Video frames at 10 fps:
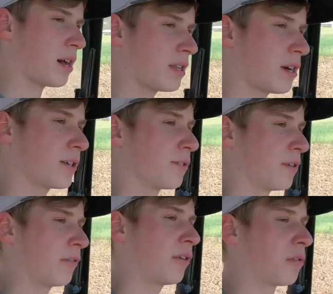down there at the
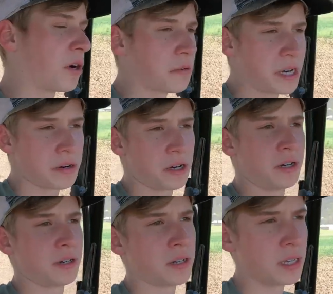river where we
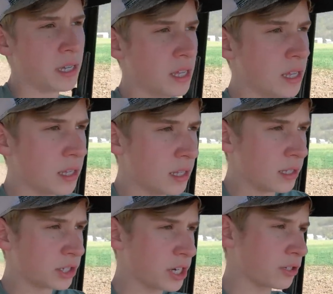were
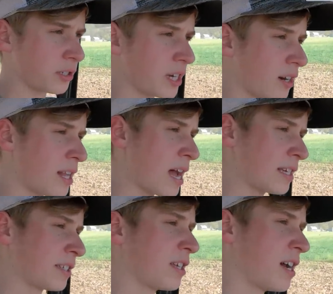chiseling there
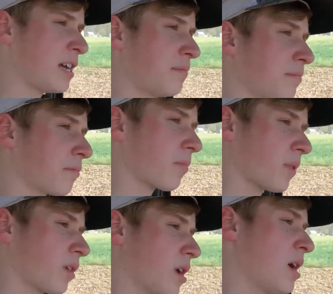last night.
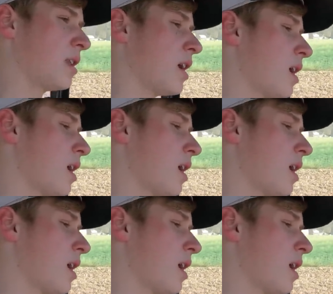And